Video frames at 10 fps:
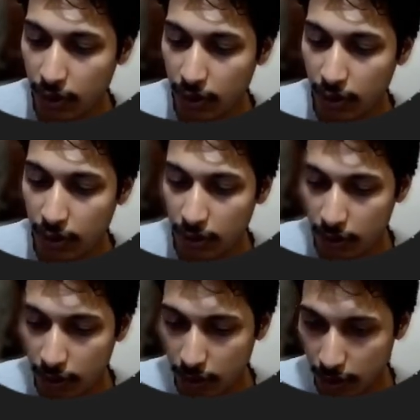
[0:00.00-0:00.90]
and
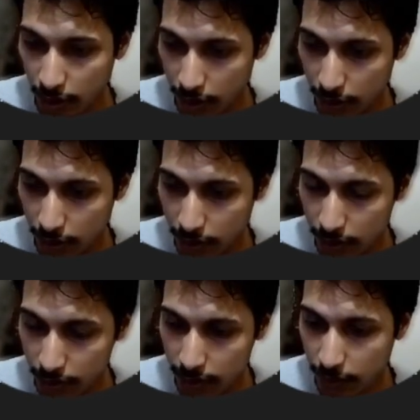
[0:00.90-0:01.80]

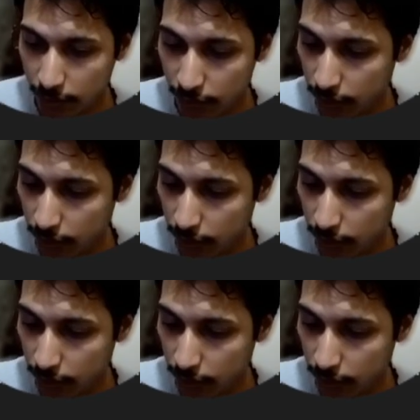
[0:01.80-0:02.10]
we write the